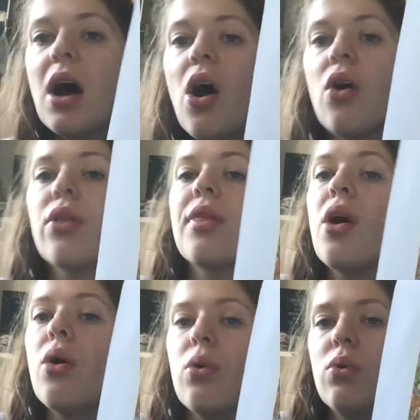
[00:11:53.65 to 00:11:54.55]

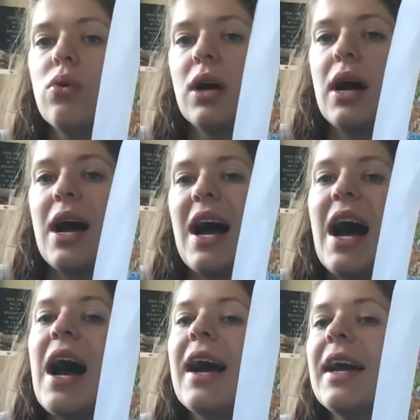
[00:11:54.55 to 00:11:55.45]
although
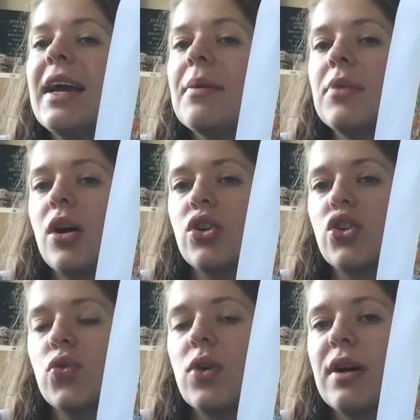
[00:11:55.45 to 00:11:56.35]
I am not
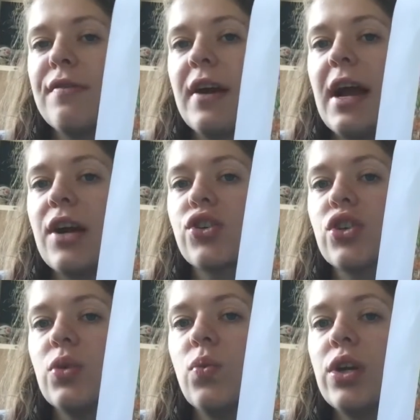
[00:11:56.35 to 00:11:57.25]
sure if I
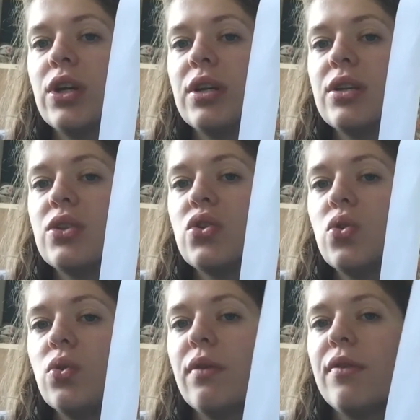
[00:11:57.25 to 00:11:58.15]
actually want to
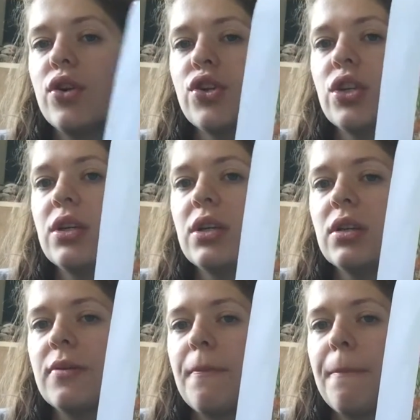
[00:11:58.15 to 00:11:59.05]
do the version
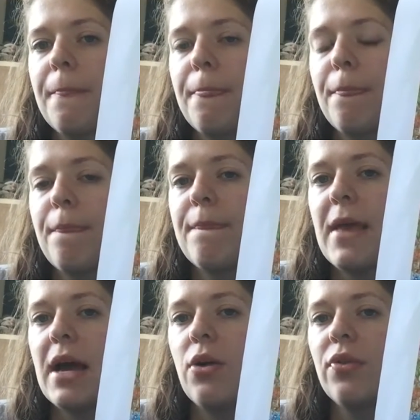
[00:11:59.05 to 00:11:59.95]

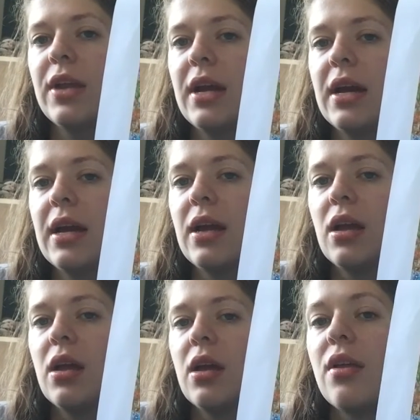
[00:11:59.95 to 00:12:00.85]
now that I
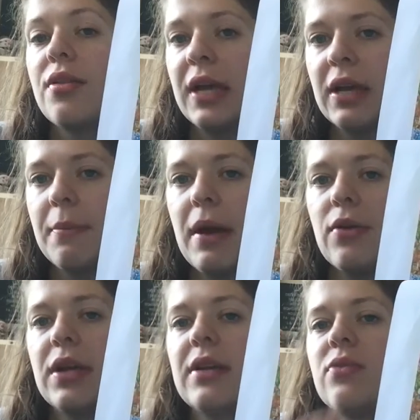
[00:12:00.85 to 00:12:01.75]
think
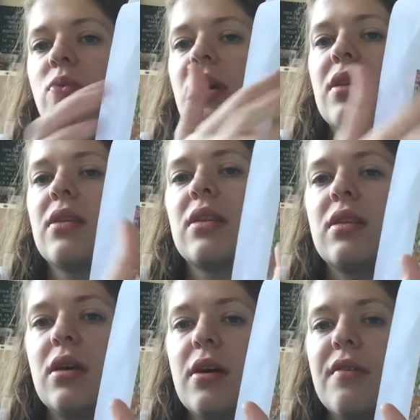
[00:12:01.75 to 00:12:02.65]
about it with
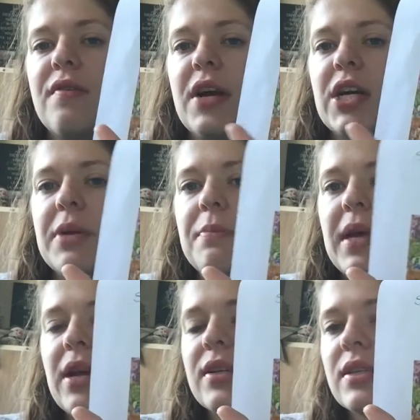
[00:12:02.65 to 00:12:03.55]
the very
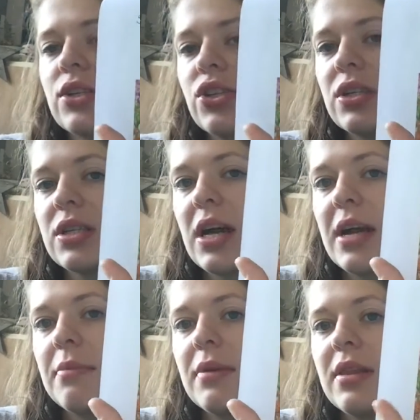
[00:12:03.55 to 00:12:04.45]
big A Stitch in
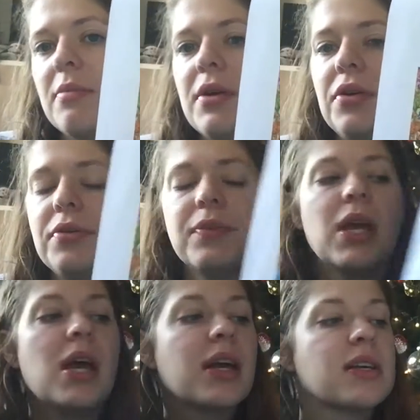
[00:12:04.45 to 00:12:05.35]
Time in the middle,
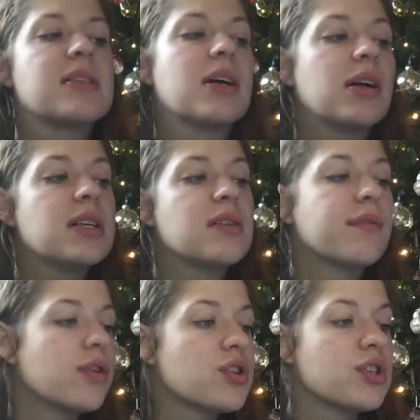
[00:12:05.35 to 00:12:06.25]
because there is a
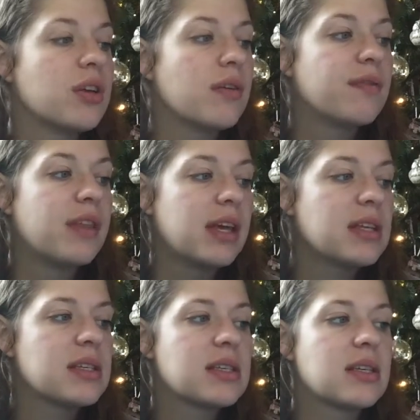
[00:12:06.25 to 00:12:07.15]
version of
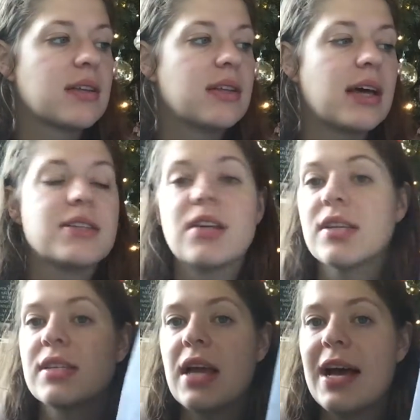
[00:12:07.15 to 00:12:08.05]
this that
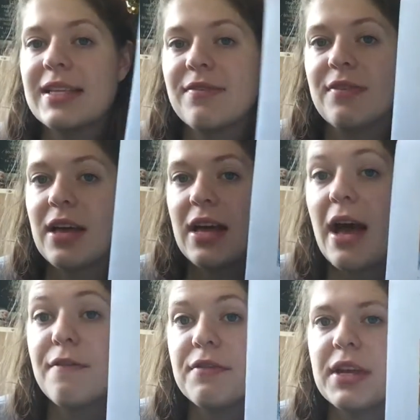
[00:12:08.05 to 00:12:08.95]
doesn't have
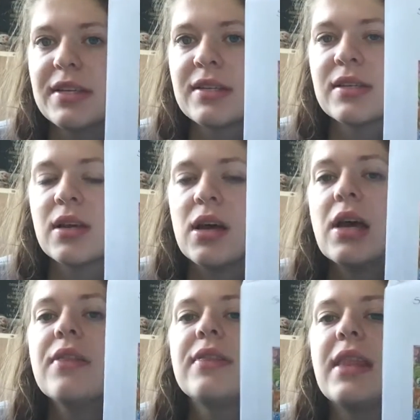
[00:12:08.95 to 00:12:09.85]
this,
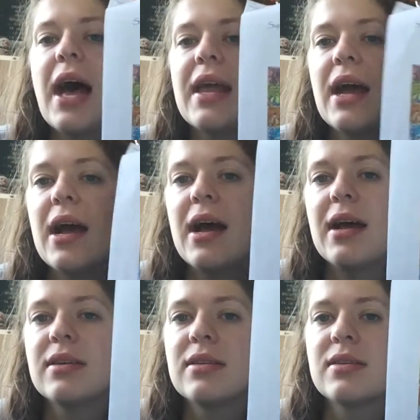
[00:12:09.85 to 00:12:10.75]
that
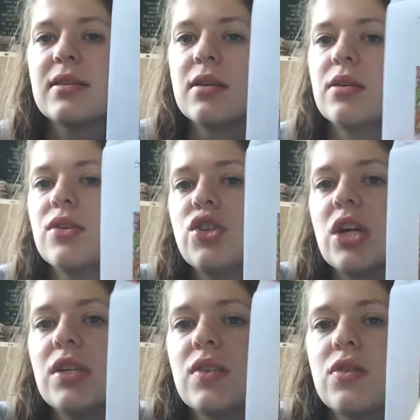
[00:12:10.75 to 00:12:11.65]
has
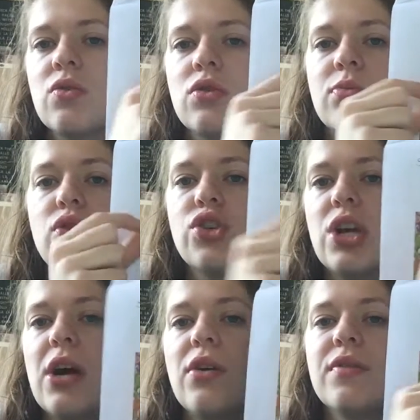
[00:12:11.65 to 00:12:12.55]
just the normal
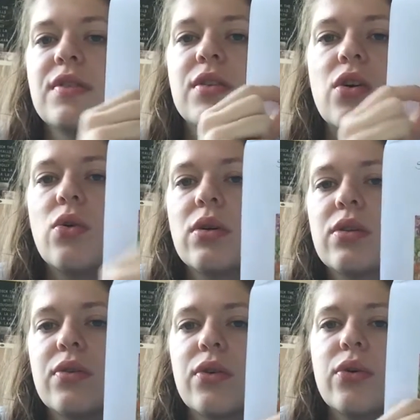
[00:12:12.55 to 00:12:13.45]
shelves going
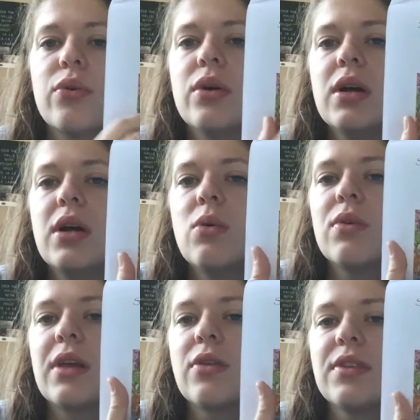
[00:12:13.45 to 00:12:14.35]
through
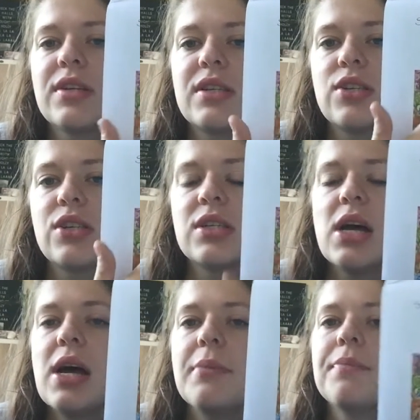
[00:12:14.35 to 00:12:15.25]
without the A Stitch in
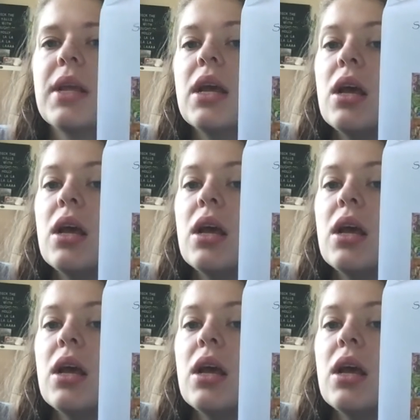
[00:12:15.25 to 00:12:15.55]
Time.